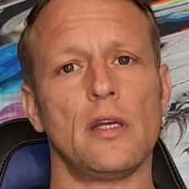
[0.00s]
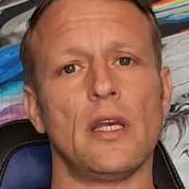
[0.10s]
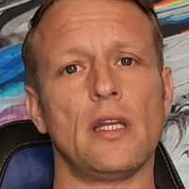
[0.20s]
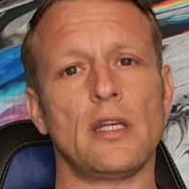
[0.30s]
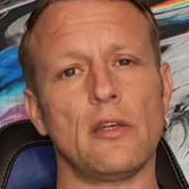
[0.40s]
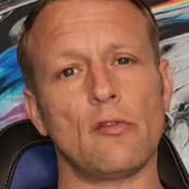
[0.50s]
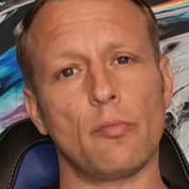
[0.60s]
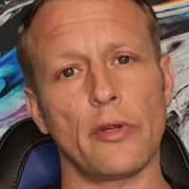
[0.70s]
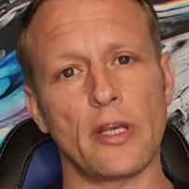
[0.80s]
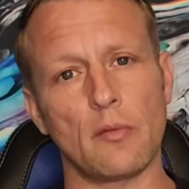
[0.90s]
and He is
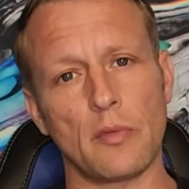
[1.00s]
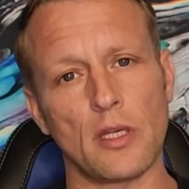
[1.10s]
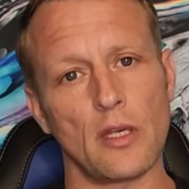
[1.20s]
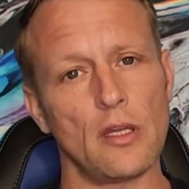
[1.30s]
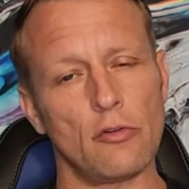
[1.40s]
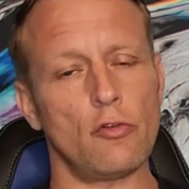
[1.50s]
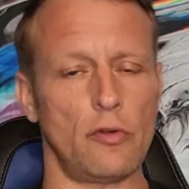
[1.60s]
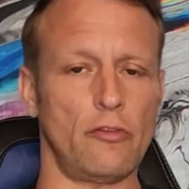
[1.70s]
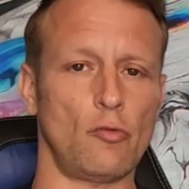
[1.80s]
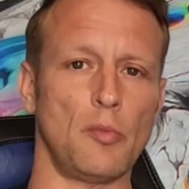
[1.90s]
bringing me into
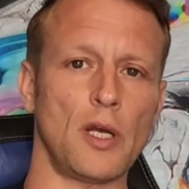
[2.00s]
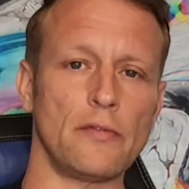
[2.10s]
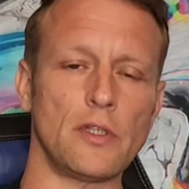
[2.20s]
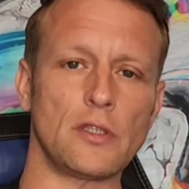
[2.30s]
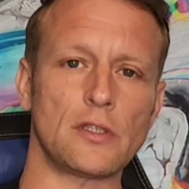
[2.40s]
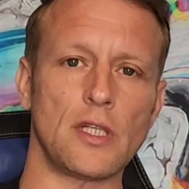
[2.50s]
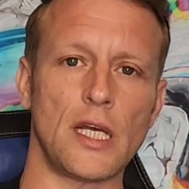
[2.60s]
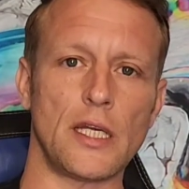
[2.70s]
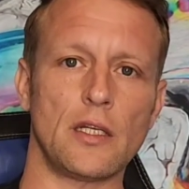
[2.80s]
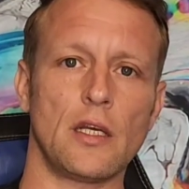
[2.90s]
His marvelous
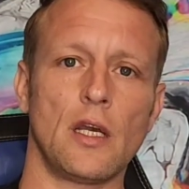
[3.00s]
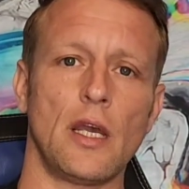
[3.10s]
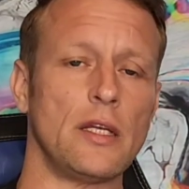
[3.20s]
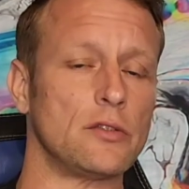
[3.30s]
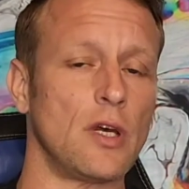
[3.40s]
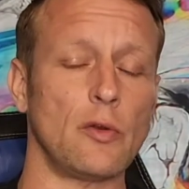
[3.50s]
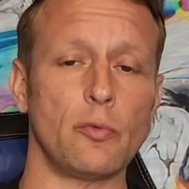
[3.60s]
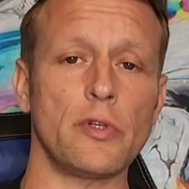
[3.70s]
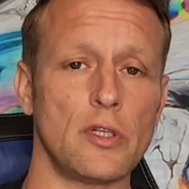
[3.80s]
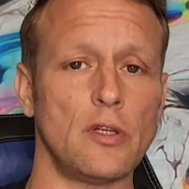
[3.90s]
light. And so I'd
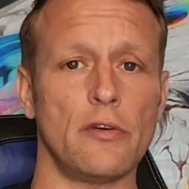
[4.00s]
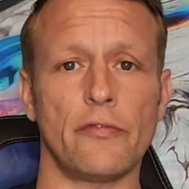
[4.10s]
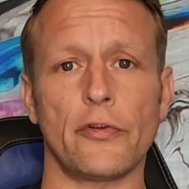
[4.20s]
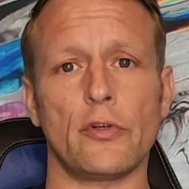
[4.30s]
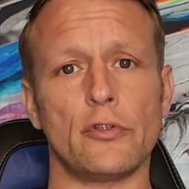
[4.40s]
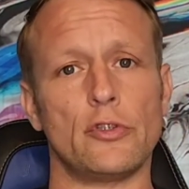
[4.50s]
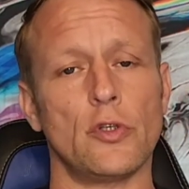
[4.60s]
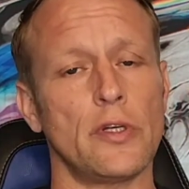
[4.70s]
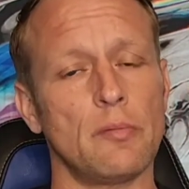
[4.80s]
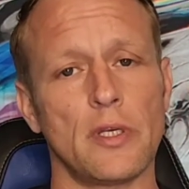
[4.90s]
really love for you to
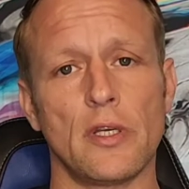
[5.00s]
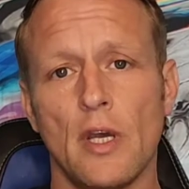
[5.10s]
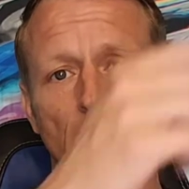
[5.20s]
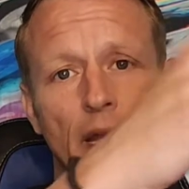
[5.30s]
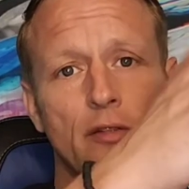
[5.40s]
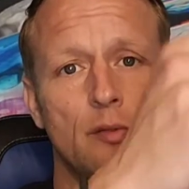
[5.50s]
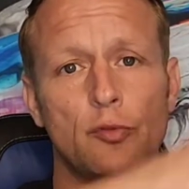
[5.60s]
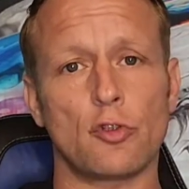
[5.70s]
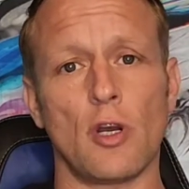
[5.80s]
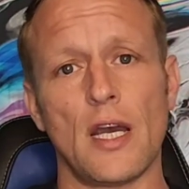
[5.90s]
join me. Hey,
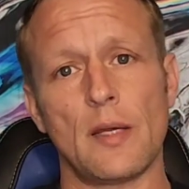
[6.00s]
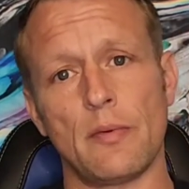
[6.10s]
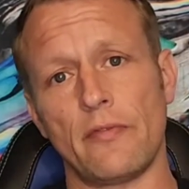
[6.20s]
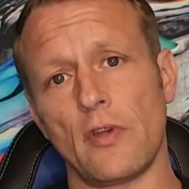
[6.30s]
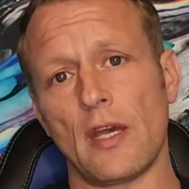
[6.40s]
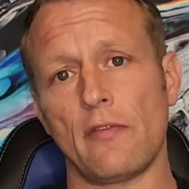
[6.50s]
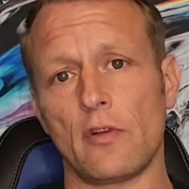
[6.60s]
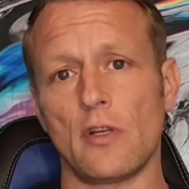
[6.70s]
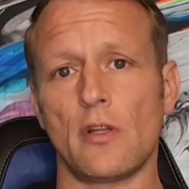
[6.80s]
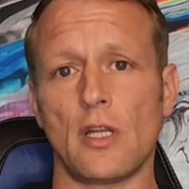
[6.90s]
subscribe if you haven't
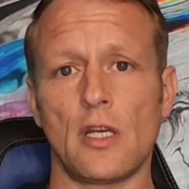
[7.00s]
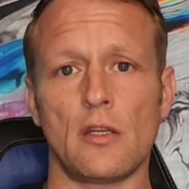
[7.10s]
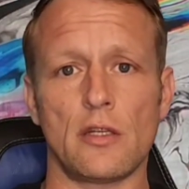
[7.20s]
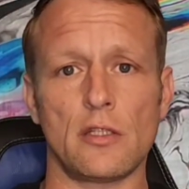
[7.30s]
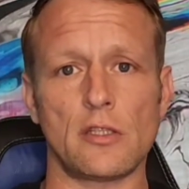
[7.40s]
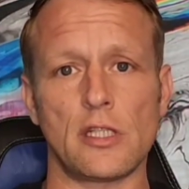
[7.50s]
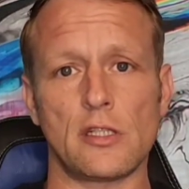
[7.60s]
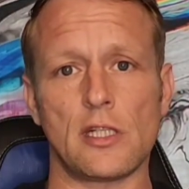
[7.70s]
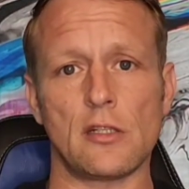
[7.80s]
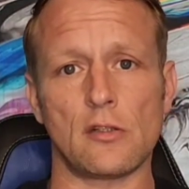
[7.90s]
done that. Just hit
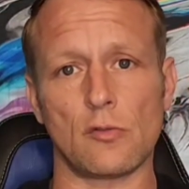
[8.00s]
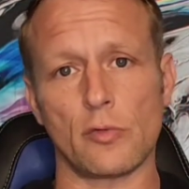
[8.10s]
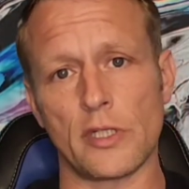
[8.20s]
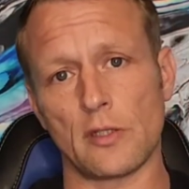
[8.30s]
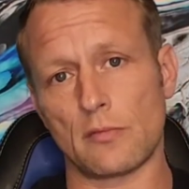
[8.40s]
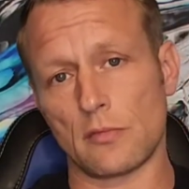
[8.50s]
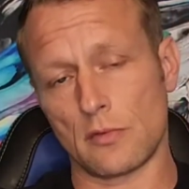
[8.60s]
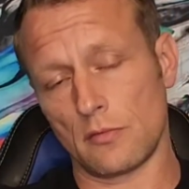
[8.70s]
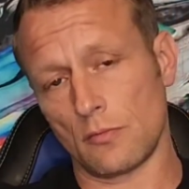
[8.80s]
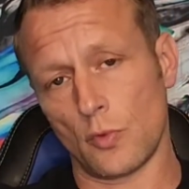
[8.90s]
that little red
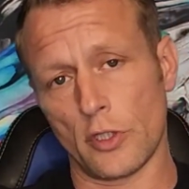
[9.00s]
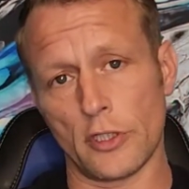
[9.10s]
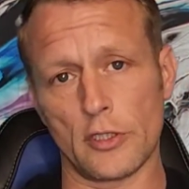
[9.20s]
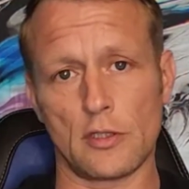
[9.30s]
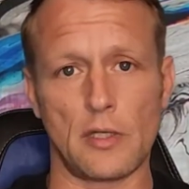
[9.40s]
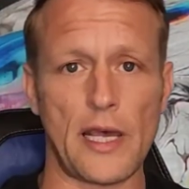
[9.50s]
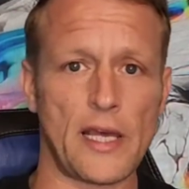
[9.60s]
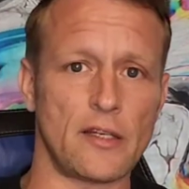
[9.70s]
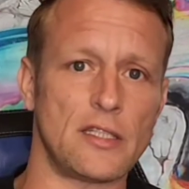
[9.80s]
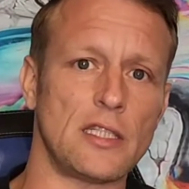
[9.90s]
word, add
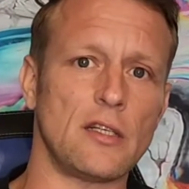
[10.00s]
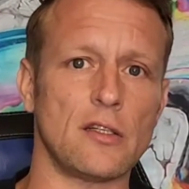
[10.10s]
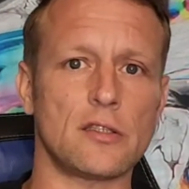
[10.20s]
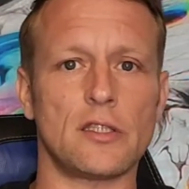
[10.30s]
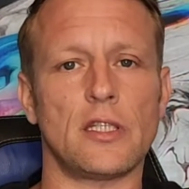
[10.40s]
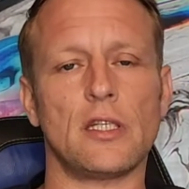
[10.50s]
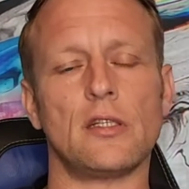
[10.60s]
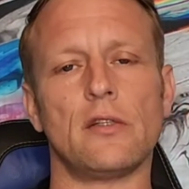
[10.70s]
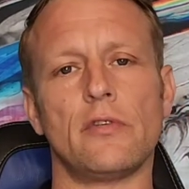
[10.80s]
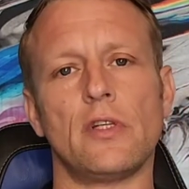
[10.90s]
a D onto the
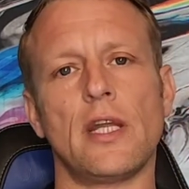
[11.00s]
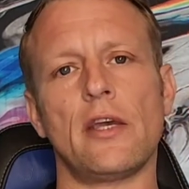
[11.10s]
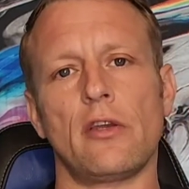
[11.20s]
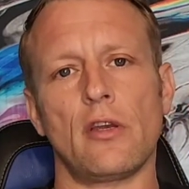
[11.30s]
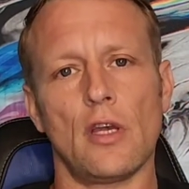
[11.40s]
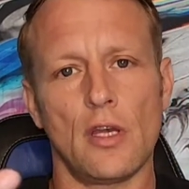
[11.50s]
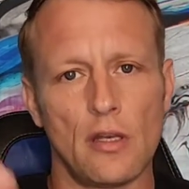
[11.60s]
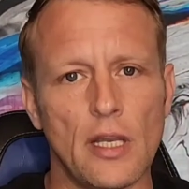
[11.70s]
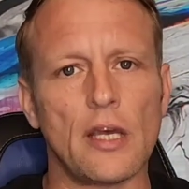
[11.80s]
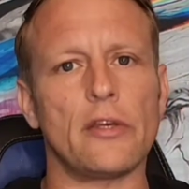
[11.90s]
end of it. Now
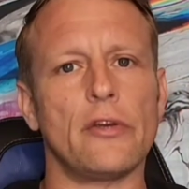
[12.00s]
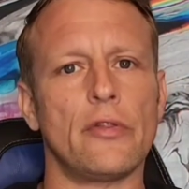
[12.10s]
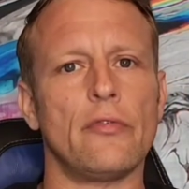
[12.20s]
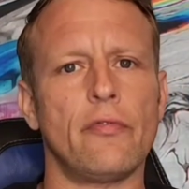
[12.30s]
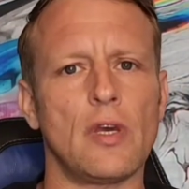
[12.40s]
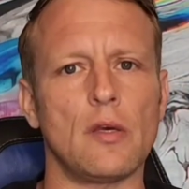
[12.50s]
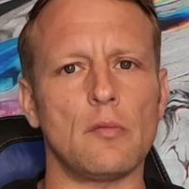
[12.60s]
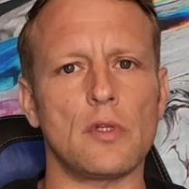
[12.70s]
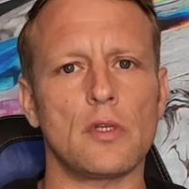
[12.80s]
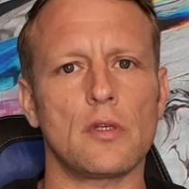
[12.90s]
you're in the family.